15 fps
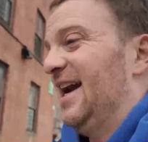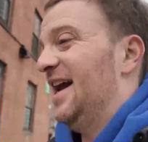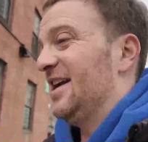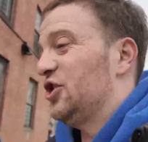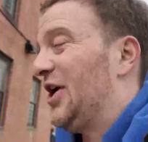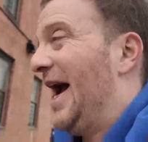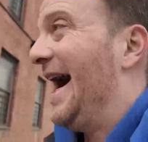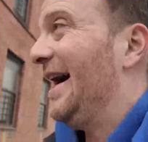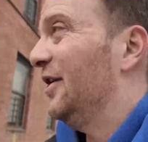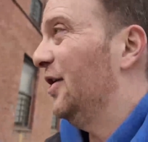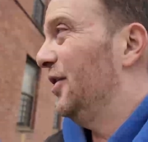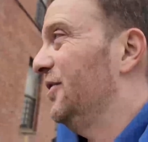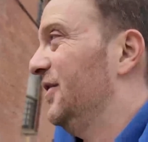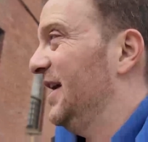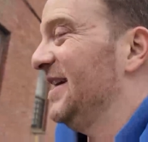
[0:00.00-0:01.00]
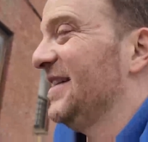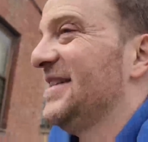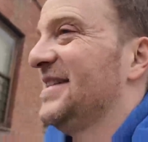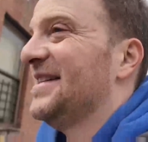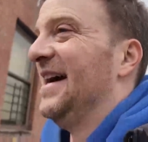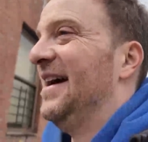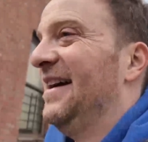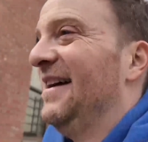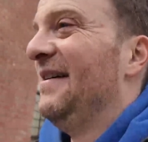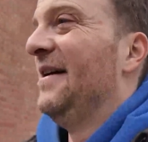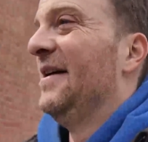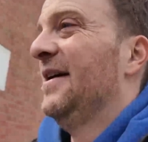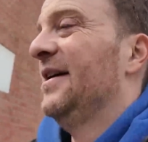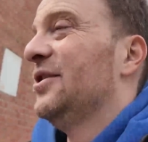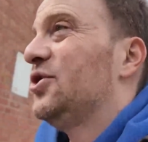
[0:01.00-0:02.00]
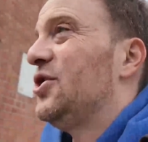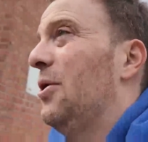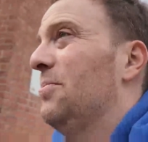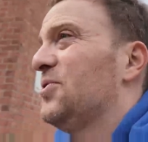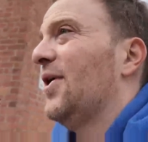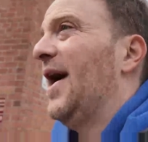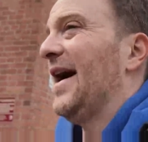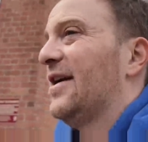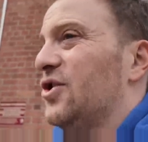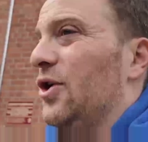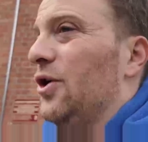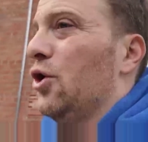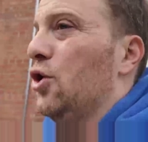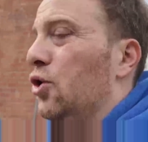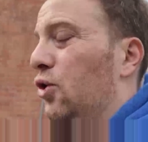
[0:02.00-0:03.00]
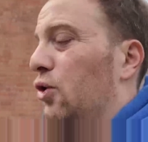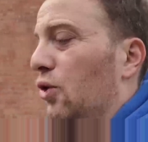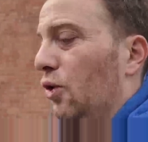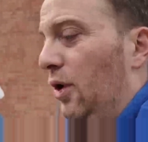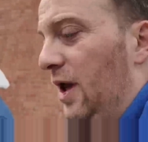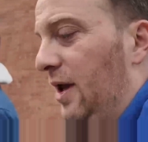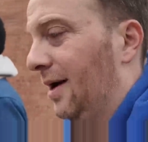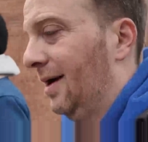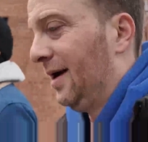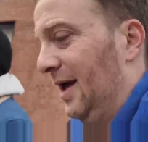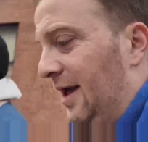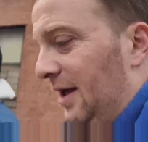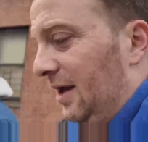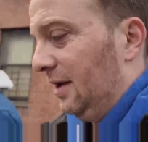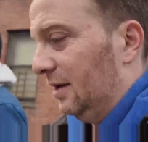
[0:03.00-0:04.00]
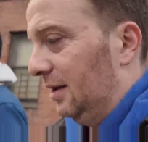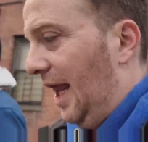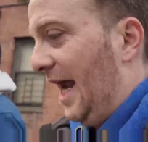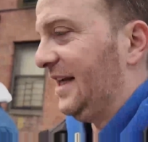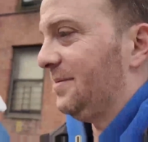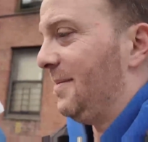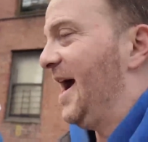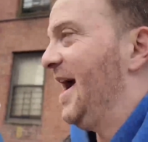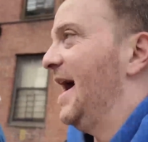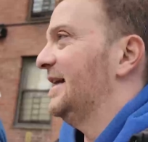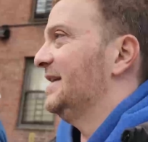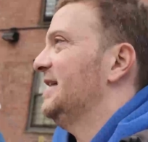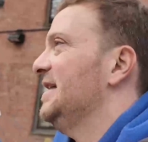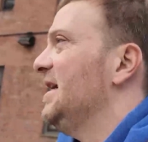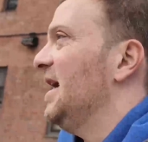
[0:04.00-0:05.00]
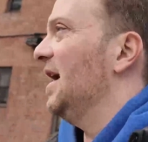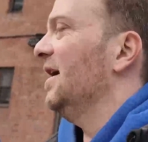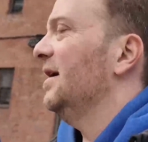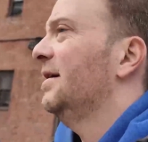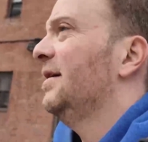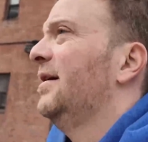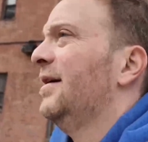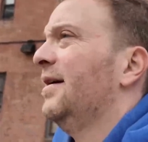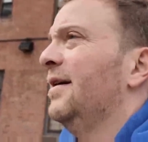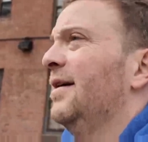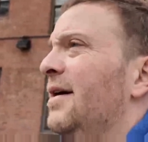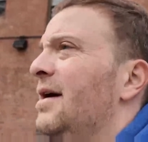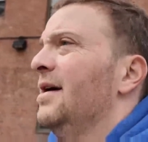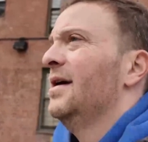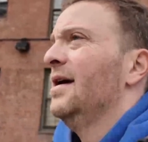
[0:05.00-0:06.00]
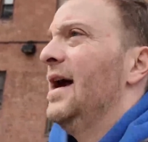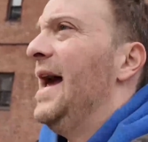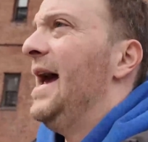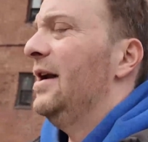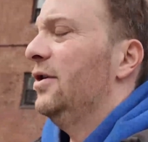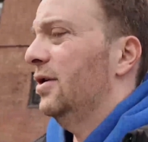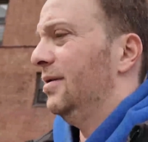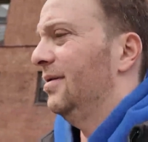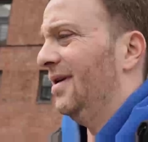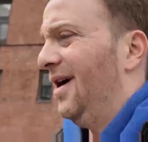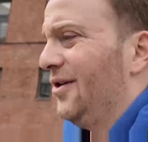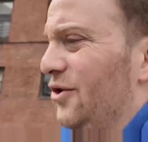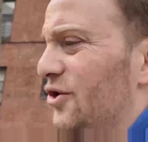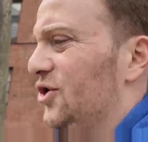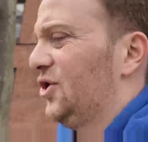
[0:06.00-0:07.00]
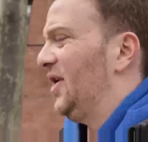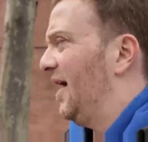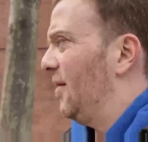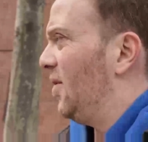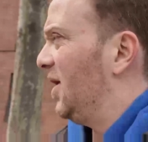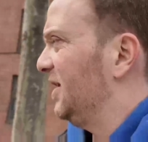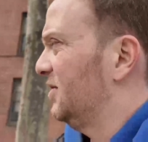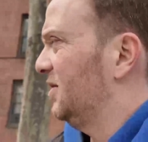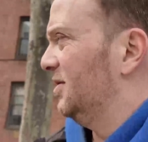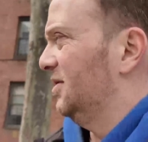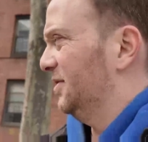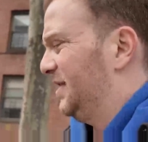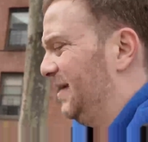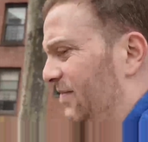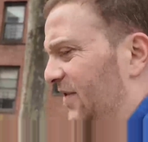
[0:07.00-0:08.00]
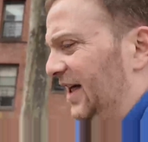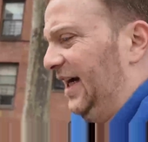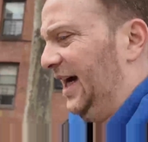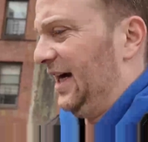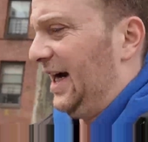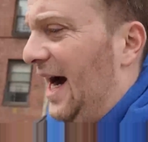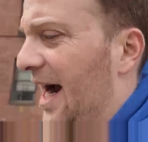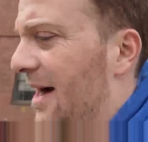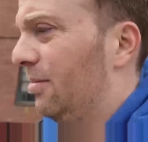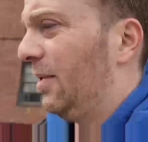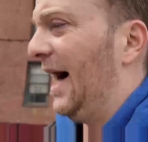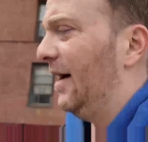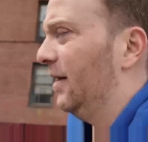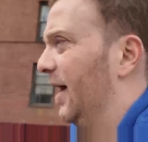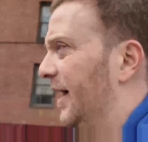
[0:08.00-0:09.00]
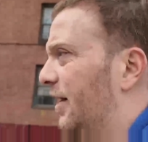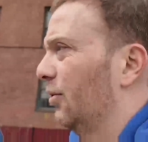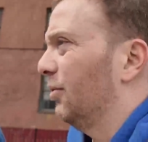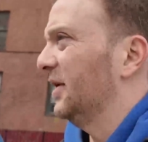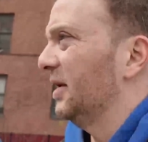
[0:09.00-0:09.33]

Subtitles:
And I shadowed this soap director who liked my idea and understood I wanted to do something kind of highbrow, like a